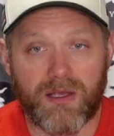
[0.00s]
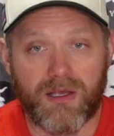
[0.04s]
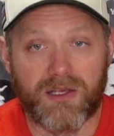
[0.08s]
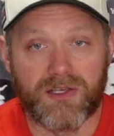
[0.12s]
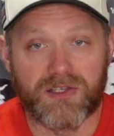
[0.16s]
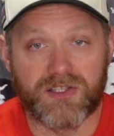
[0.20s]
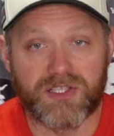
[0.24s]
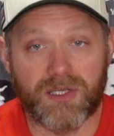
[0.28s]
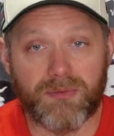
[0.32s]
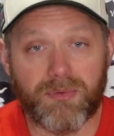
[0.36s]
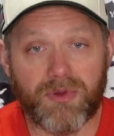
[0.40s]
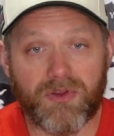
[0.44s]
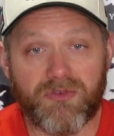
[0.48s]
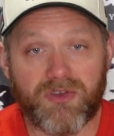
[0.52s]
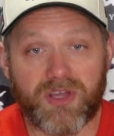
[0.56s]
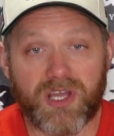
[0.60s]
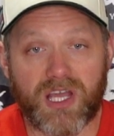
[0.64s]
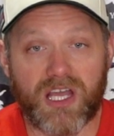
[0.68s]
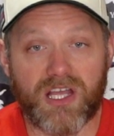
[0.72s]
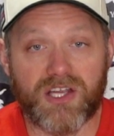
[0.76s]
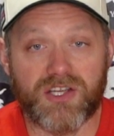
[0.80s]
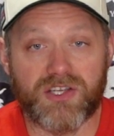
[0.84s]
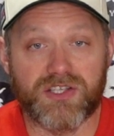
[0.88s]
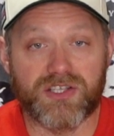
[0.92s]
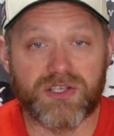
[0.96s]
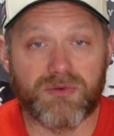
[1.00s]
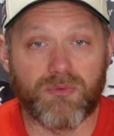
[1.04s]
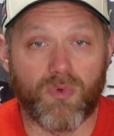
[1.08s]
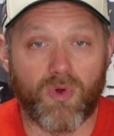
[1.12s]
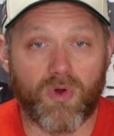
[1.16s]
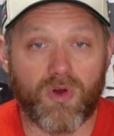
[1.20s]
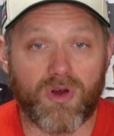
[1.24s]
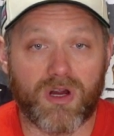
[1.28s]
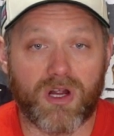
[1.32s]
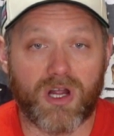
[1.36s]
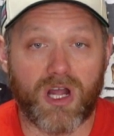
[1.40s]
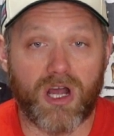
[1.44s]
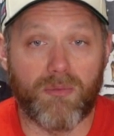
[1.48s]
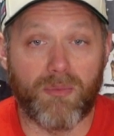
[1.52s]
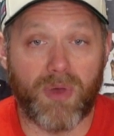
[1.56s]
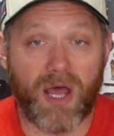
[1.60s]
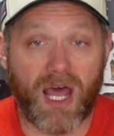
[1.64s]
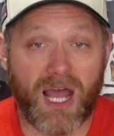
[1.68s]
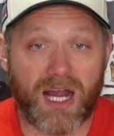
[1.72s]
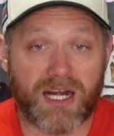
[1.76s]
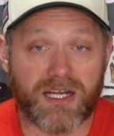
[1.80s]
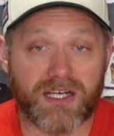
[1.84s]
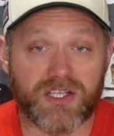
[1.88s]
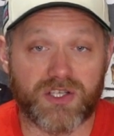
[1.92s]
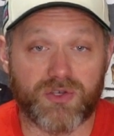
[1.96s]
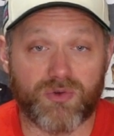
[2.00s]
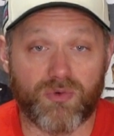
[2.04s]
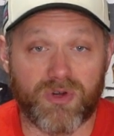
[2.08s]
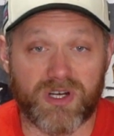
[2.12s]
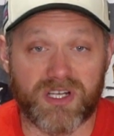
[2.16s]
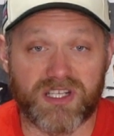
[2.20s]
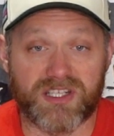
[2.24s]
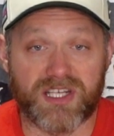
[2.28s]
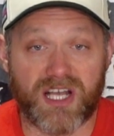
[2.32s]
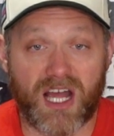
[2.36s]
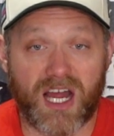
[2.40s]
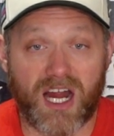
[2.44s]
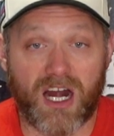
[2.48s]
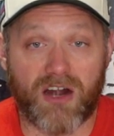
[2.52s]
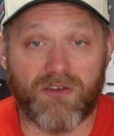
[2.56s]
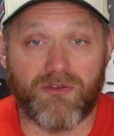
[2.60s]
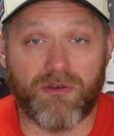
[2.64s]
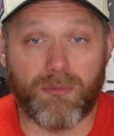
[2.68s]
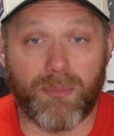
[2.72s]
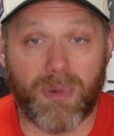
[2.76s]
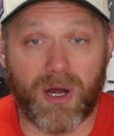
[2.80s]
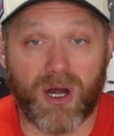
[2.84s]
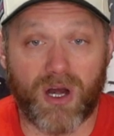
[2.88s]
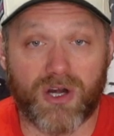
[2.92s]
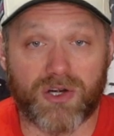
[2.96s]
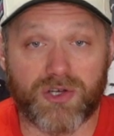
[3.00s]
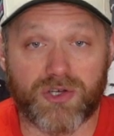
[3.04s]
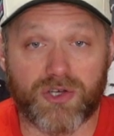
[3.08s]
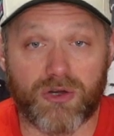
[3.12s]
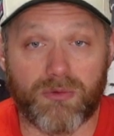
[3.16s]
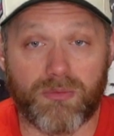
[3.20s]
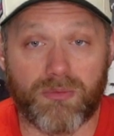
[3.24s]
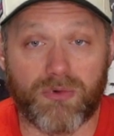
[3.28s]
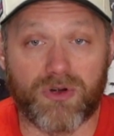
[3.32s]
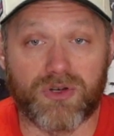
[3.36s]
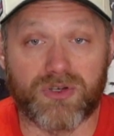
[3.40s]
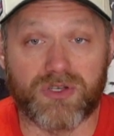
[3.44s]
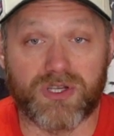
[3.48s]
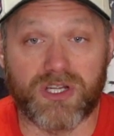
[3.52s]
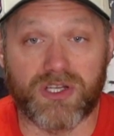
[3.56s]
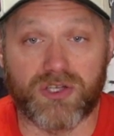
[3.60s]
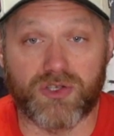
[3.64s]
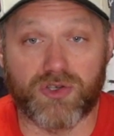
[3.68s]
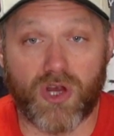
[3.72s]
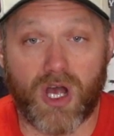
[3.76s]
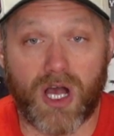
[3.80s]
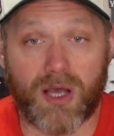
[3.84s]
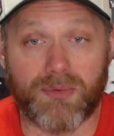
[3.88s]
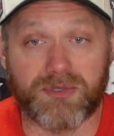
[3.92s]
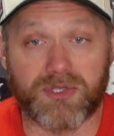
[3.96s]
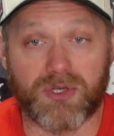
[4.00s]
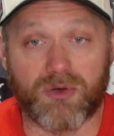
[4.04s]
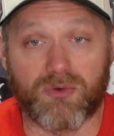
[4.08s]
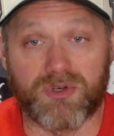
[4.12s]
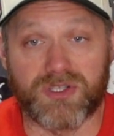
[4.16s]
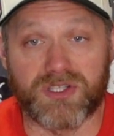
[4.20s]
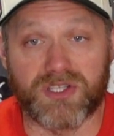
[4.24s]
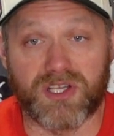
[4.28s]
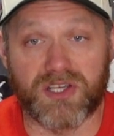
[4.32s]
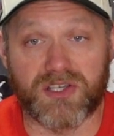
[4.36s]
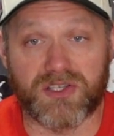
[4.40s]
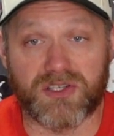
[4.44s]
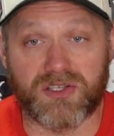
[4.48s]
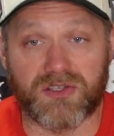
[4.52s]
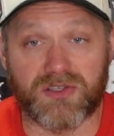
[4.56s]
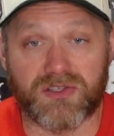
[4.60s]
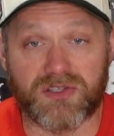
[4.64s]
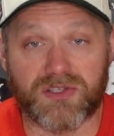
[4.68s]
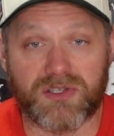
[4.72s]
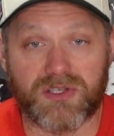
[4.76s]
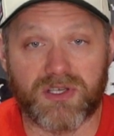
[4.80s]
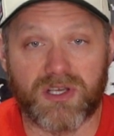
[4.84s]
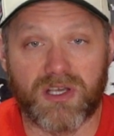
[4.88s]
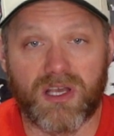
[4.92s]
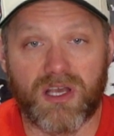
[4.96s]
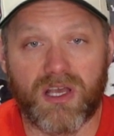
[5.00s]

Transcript: Simplifications and more compactness were desired for paratroopers and drops to resistance.